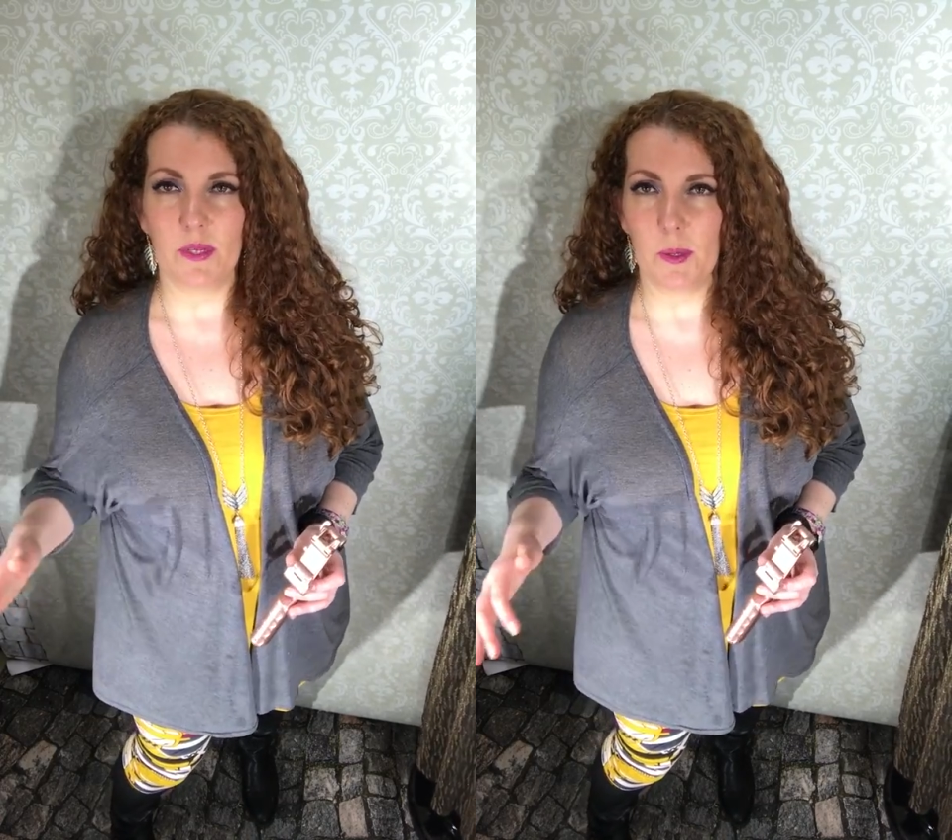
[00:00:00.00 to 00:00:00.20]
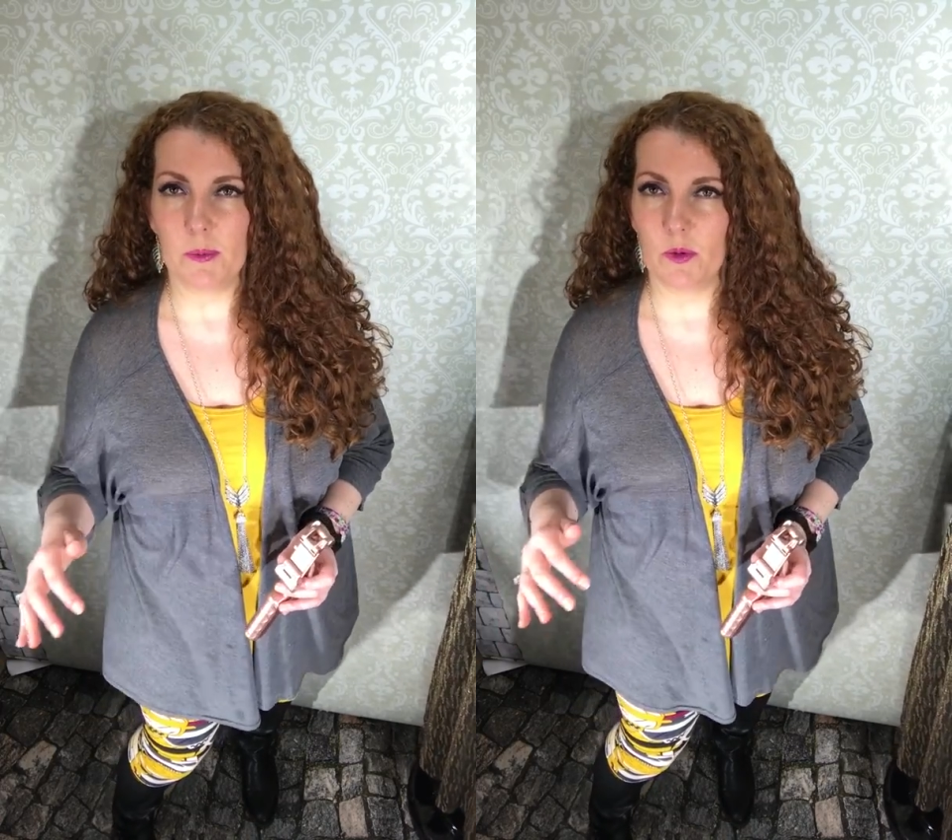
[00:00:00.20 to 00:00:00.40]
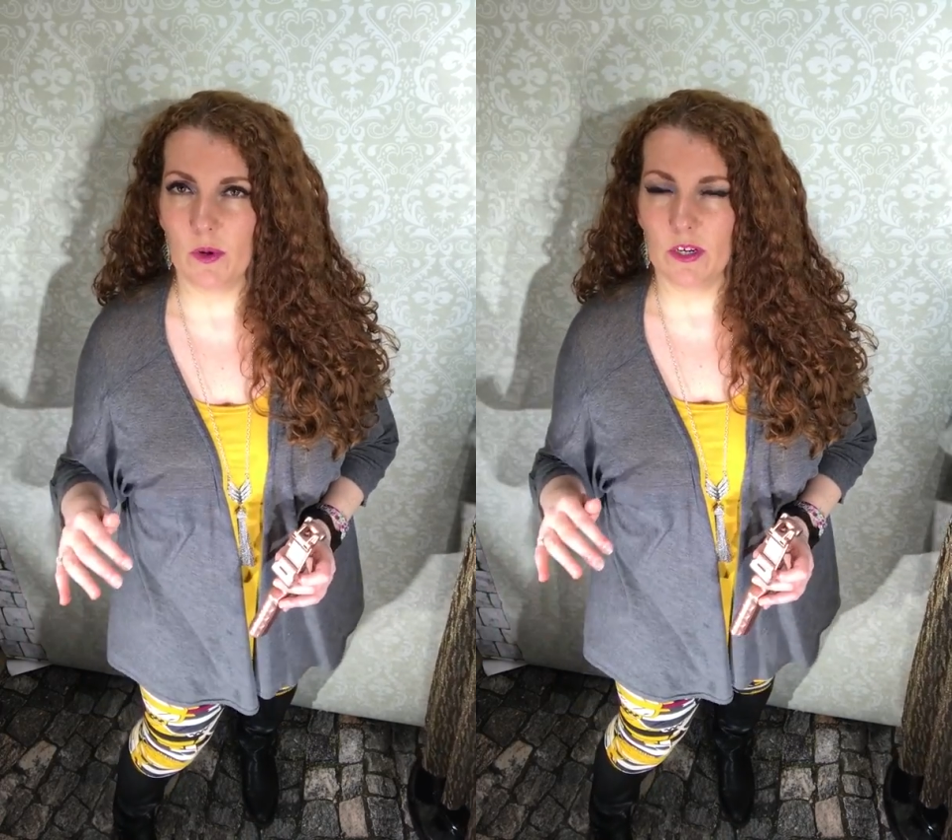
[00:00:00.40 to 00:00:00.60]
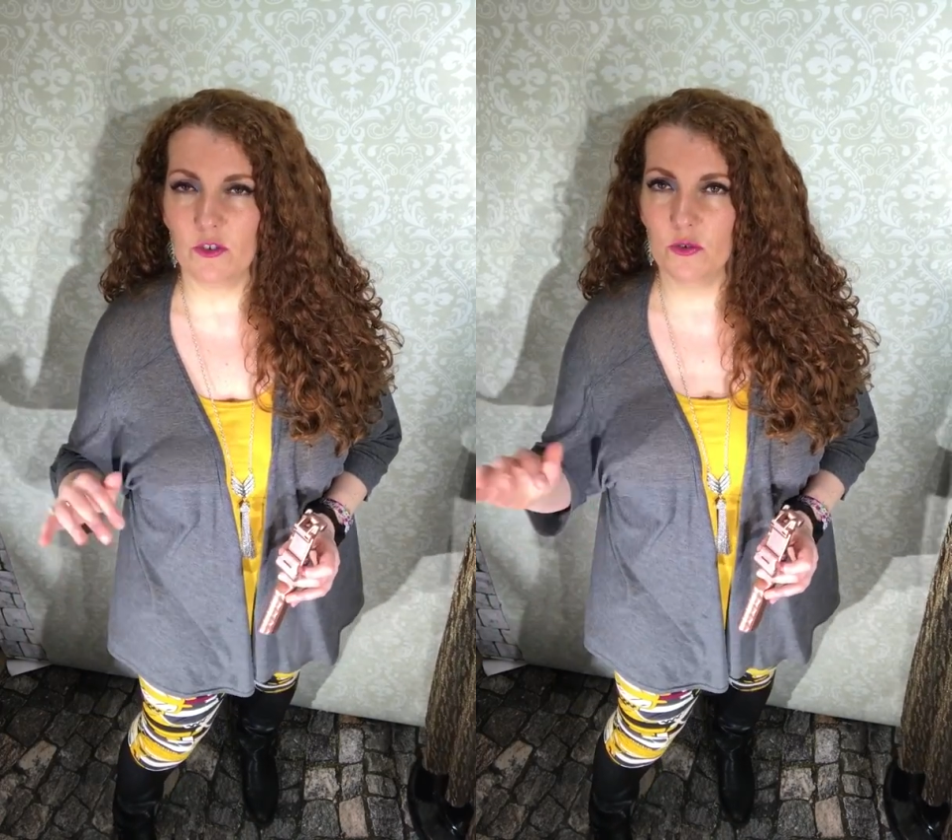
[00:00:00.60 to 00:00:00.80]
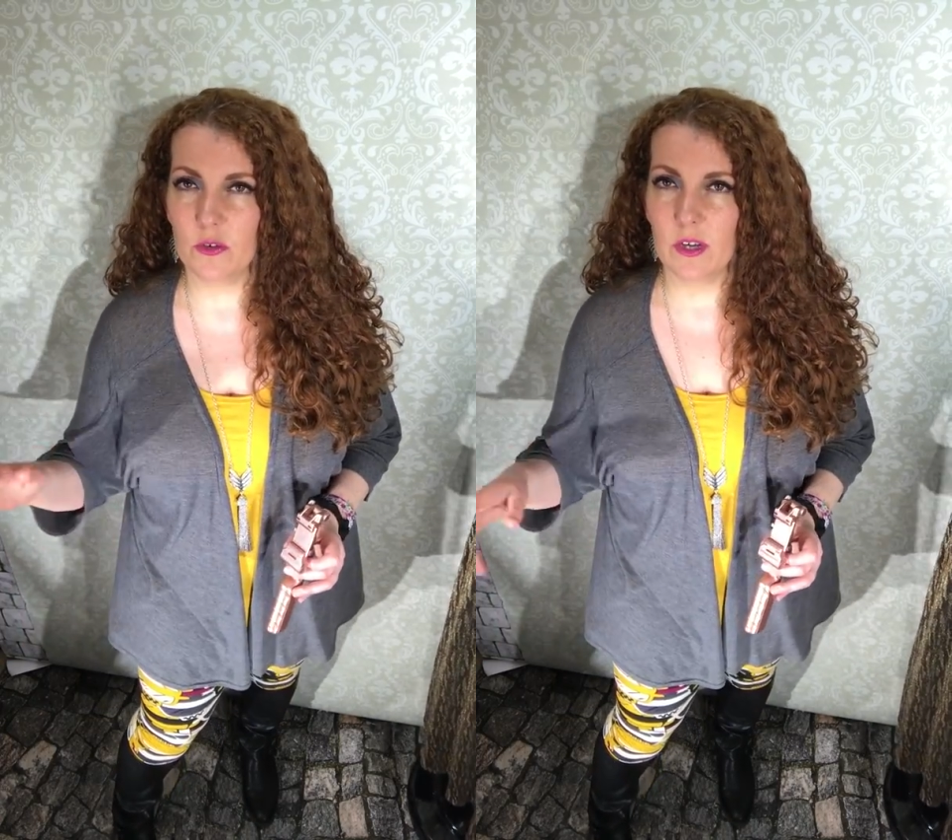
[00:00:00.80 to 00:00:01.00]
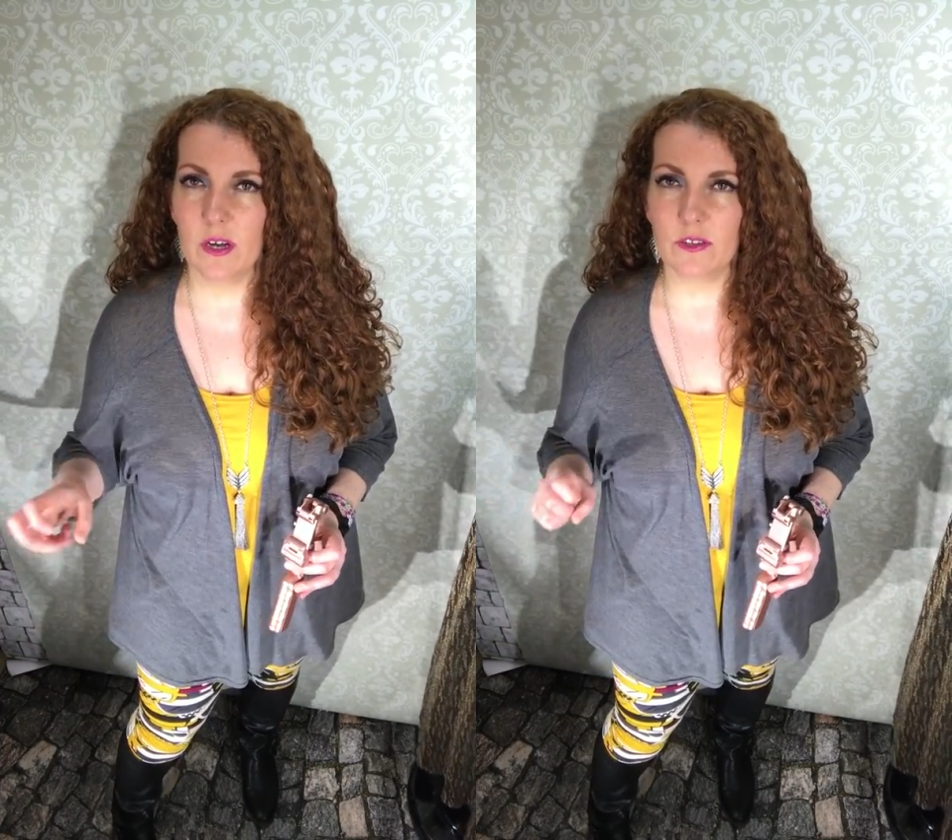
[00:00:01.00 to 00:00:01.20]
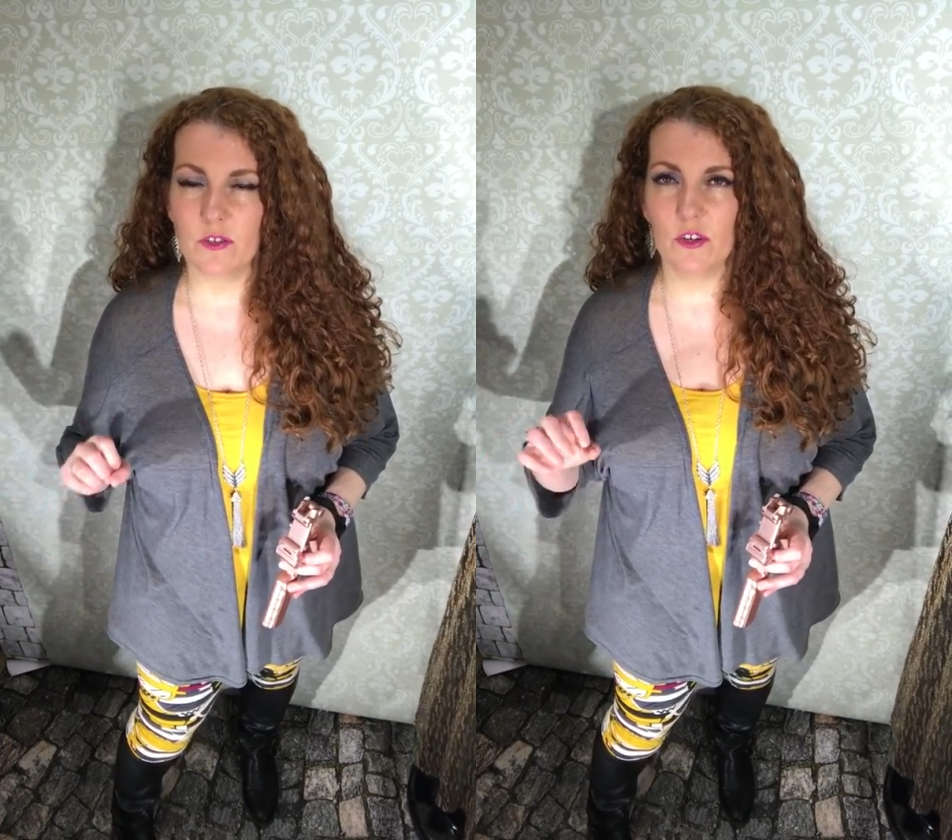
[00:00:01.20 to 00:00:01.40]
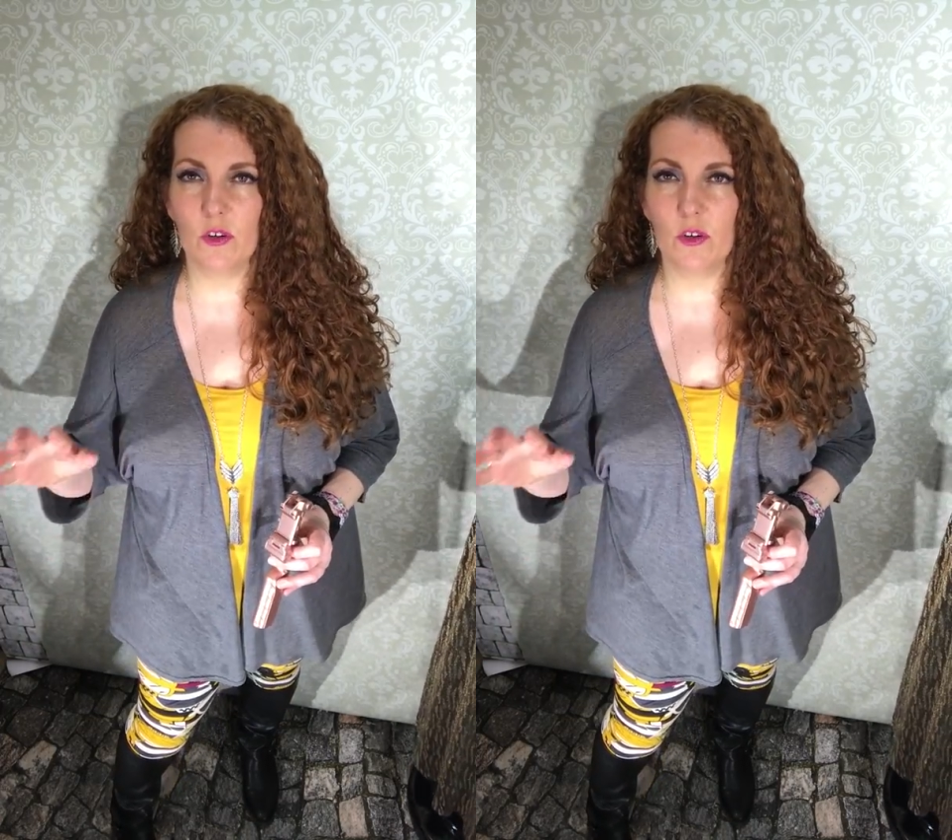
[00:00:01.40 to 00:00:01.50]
sometimes wearing Julia's or